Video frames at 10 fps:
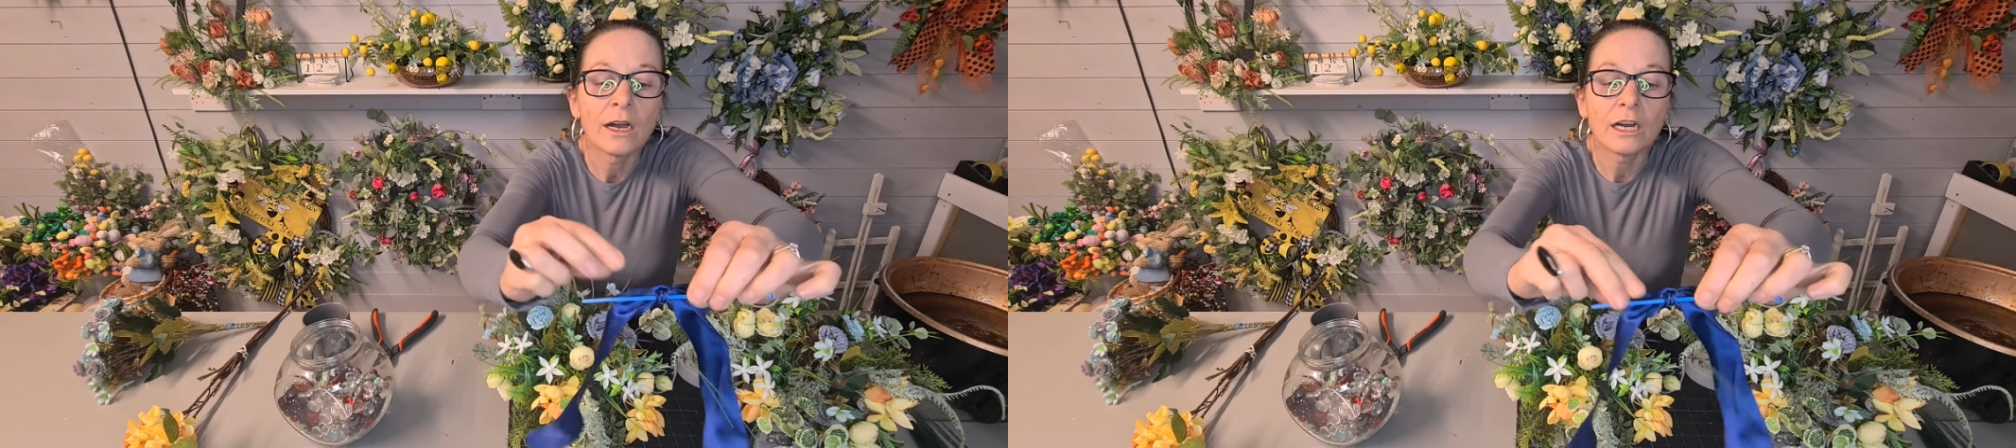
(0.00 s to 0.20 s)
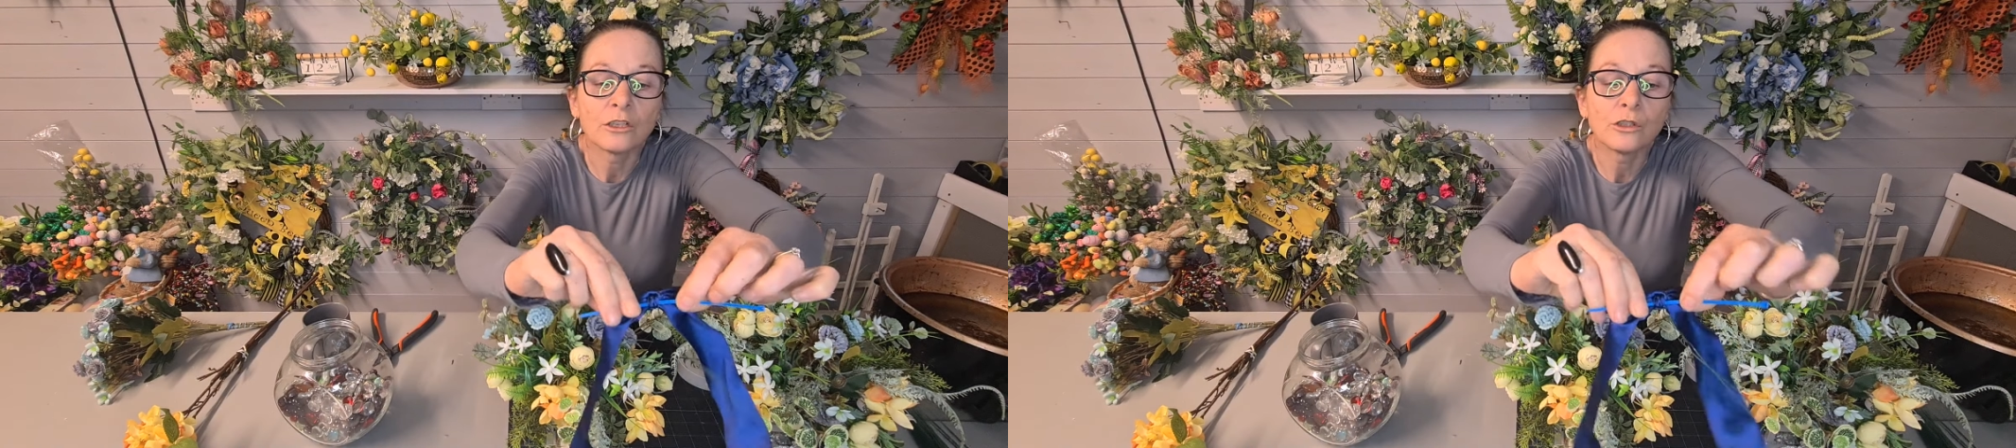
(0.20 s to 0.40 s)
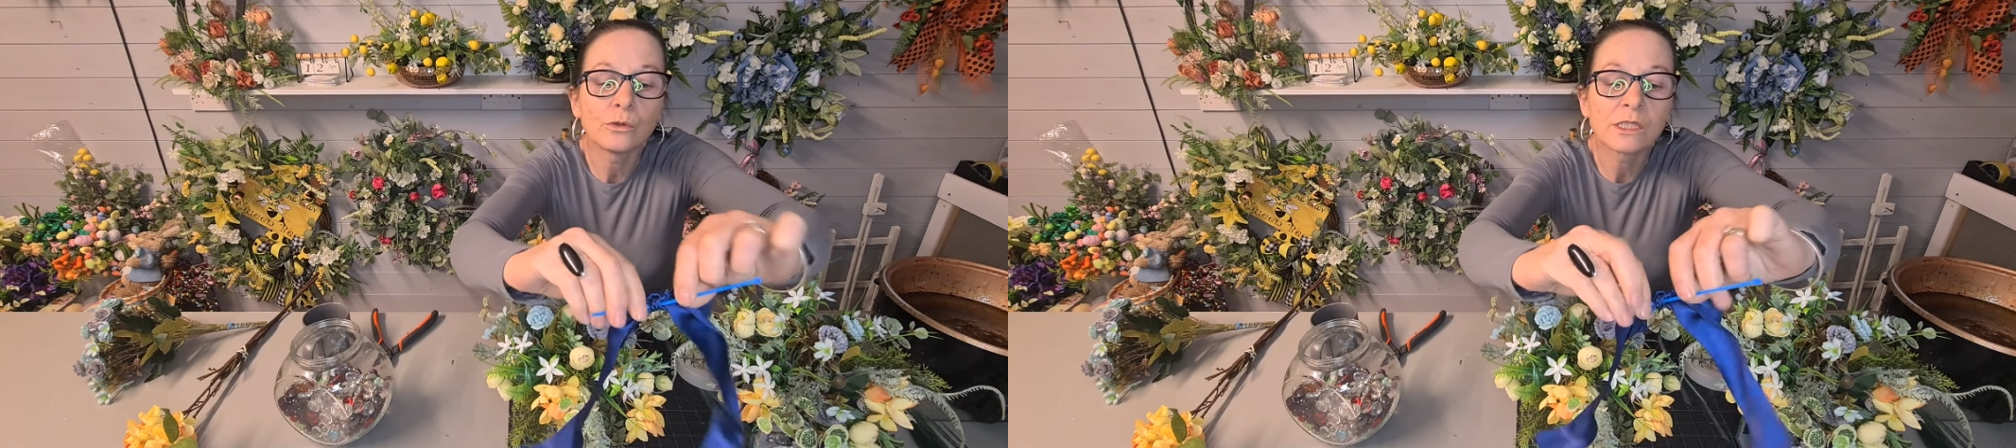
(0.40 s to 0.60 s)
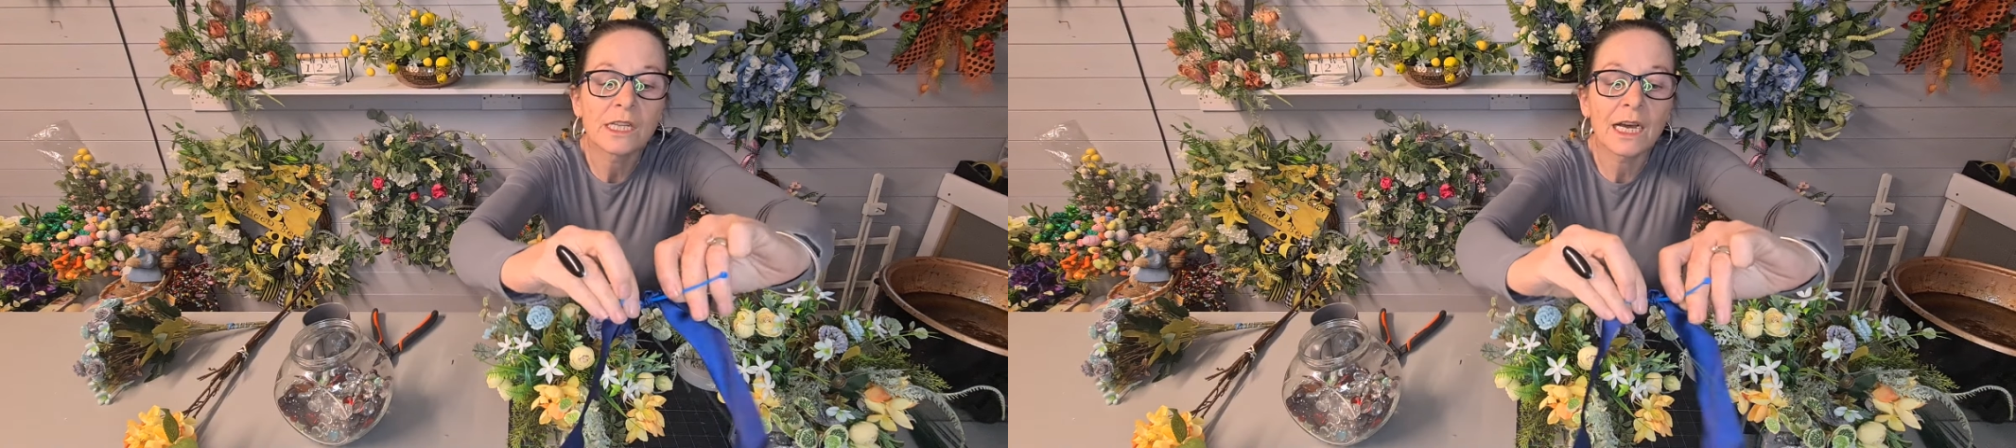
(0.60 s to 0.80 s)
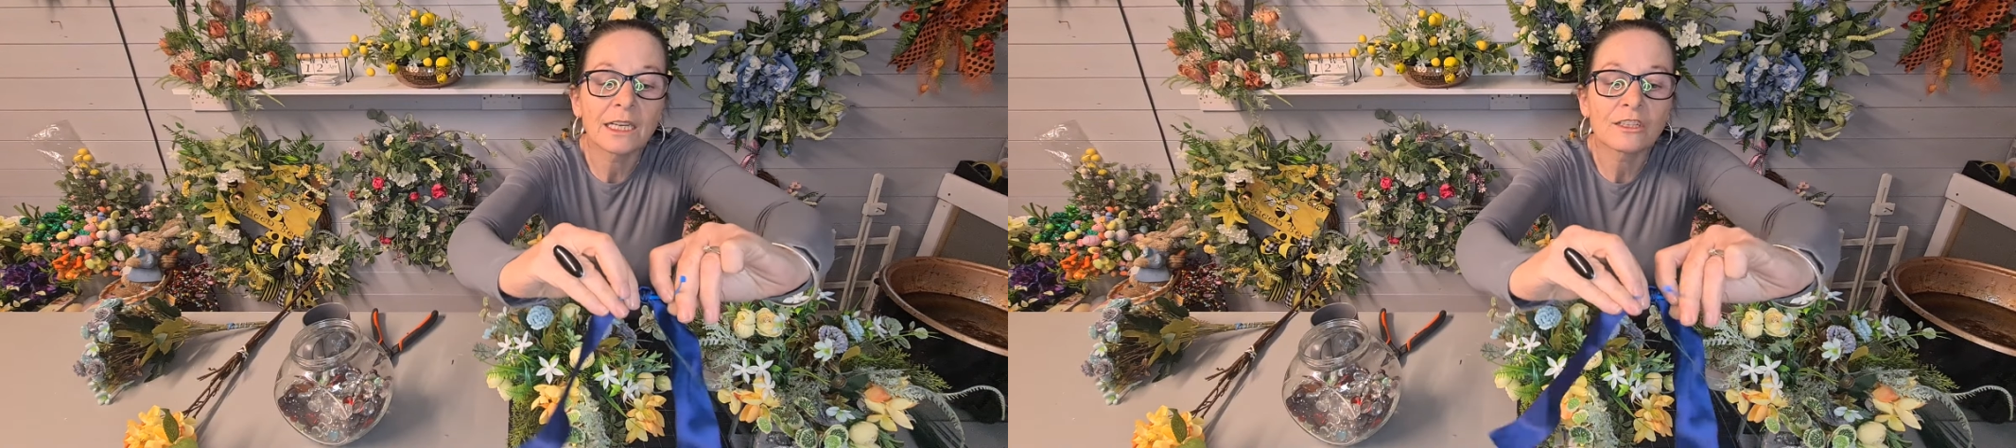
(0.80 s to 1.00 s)
and use
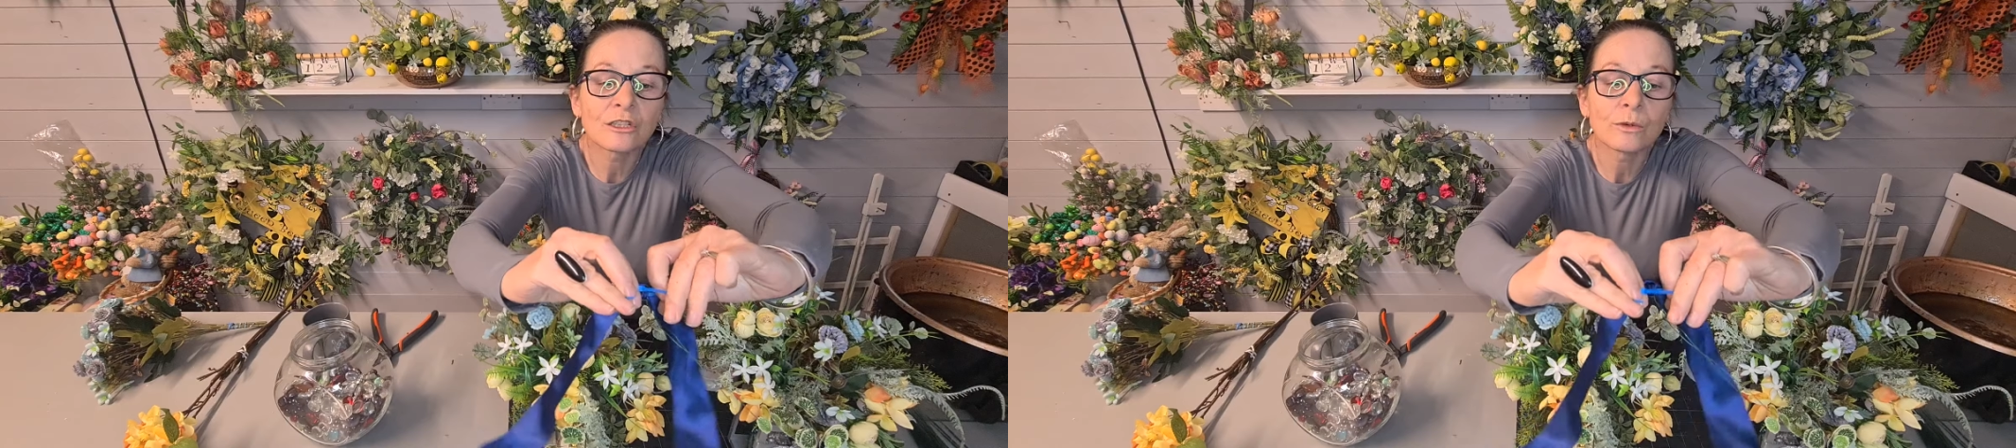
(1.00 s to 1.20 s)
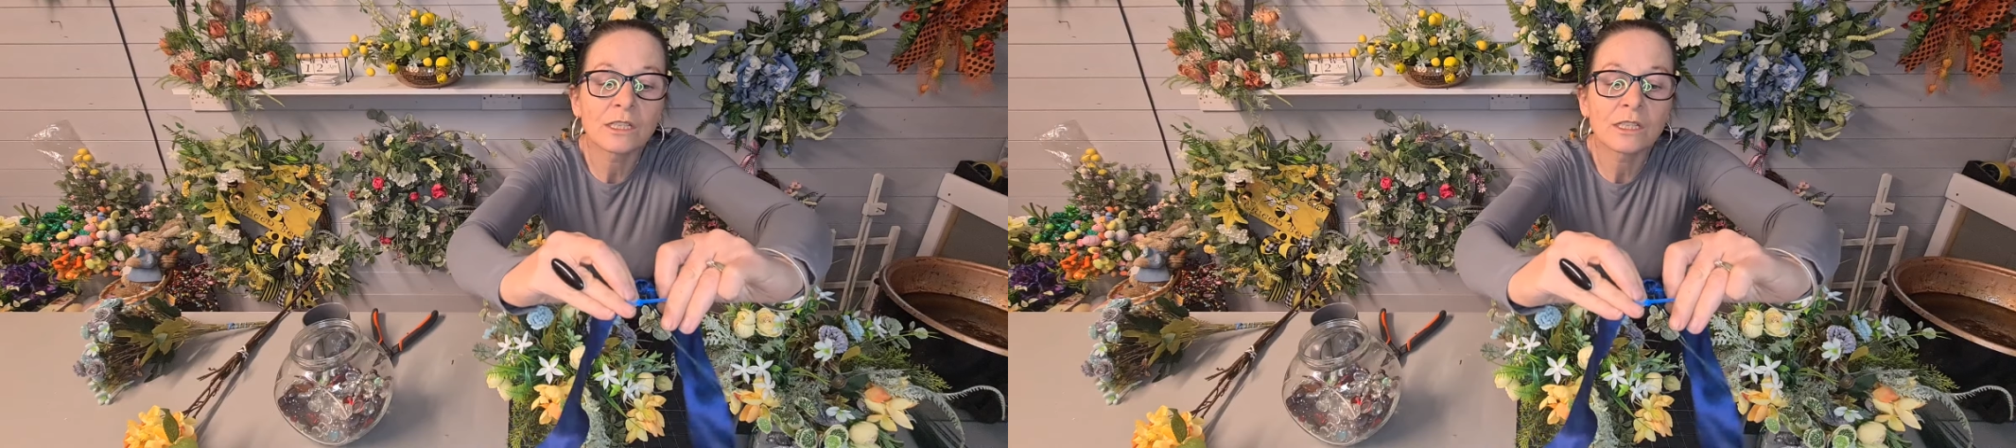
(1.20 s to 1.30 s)
that to